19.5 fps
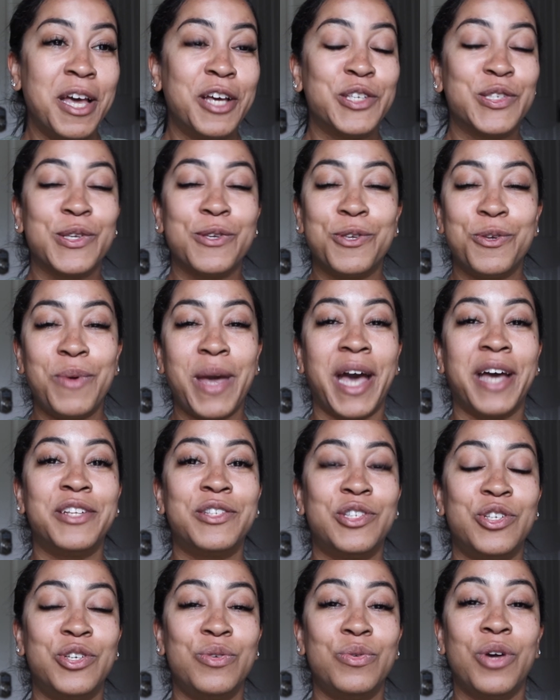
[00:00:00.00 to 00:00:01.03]
So you had
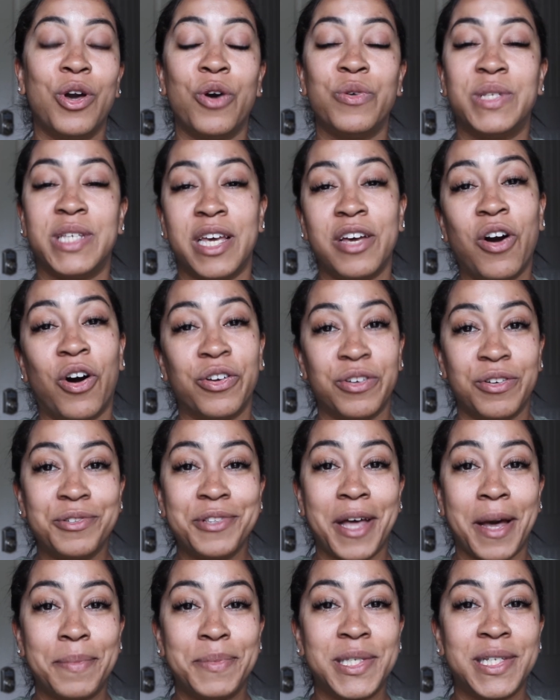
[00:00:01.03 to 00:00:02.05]
to go take all your
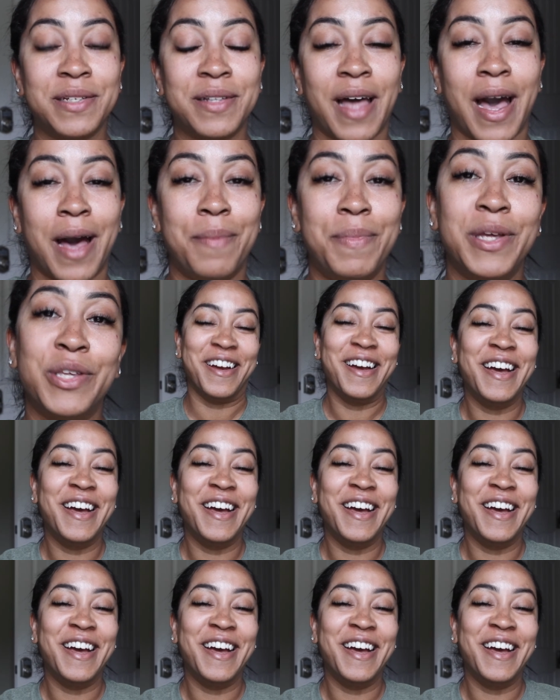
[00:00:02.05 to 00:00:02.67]
labs to lab.